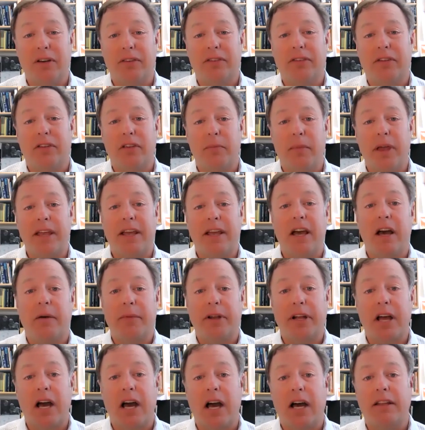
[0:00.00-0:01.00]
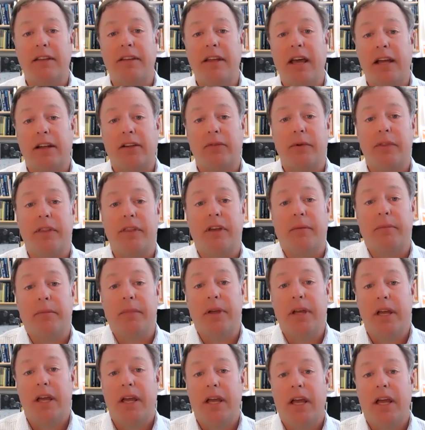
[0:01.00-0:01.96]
So you may come in contact with them